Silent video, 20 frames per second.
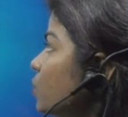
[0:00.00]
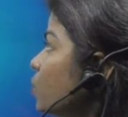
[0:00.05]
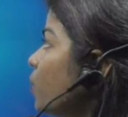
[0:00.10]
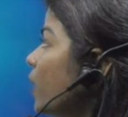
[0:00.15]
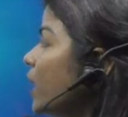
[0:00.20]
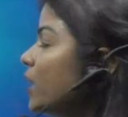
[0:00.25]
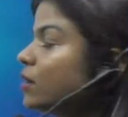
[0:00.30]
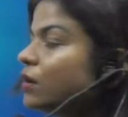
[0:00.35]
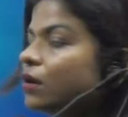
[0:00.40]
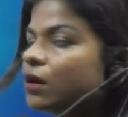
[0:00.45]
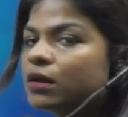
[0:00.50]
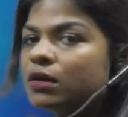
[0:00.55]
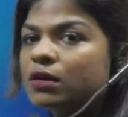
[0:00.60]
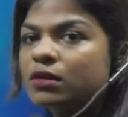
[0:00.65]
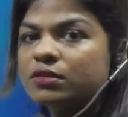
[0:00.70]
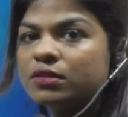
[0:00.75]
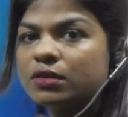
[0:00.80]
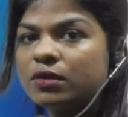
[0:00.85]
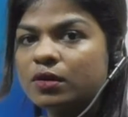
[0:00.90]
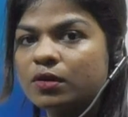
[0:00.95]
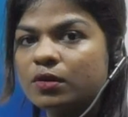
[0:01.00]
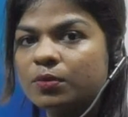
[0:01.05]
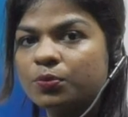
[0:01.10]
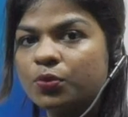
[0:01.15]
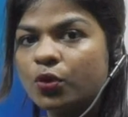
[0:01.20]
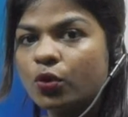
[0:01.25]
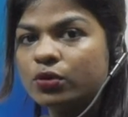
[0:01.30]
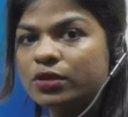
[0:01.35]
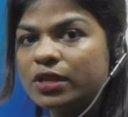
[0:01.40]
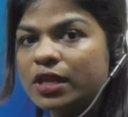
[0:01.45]
when the
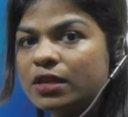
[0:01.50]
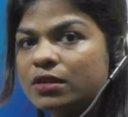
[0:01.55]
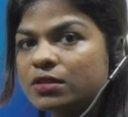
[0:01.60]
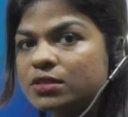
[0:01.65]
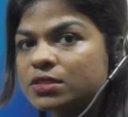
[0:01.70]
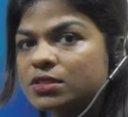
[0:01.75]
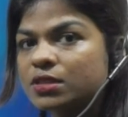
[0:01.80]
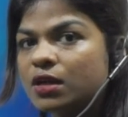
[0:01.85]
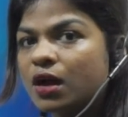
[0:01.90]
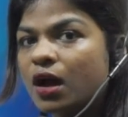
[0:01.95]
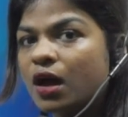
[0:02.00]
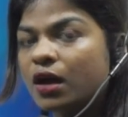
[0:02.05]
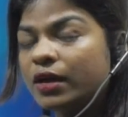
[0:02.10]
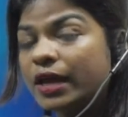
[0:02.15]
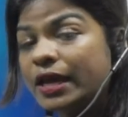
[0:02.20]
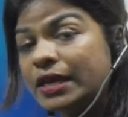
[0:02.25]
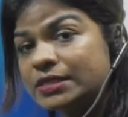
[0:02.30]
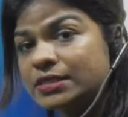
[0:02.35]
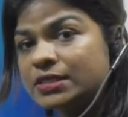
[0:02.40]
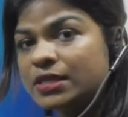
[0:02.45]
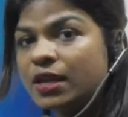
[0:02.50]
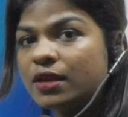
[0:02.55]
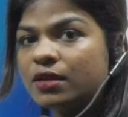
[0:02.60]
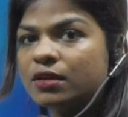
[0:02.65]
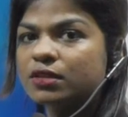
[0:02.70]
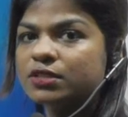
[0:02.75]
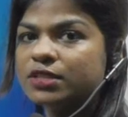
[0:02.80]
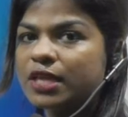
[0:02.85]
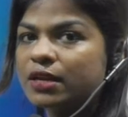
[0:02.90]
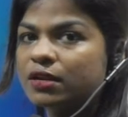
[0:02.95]
proteins
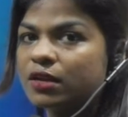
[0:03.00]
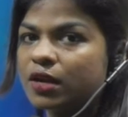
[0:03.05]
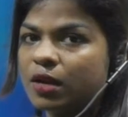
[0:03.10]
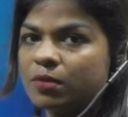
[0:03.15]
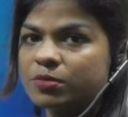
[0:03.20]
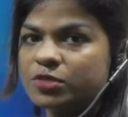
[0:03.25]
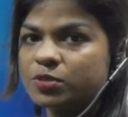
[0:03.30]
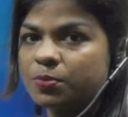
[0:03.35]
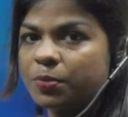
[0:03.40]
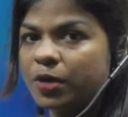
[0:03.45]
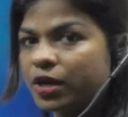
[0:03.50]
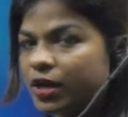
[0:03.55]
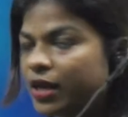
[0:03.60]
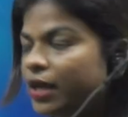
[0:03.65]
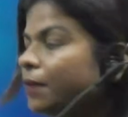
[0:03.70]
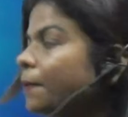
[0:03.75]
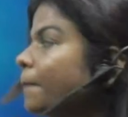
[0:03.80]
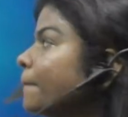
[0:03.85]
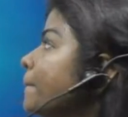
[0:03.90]
exceed 10 grams per day.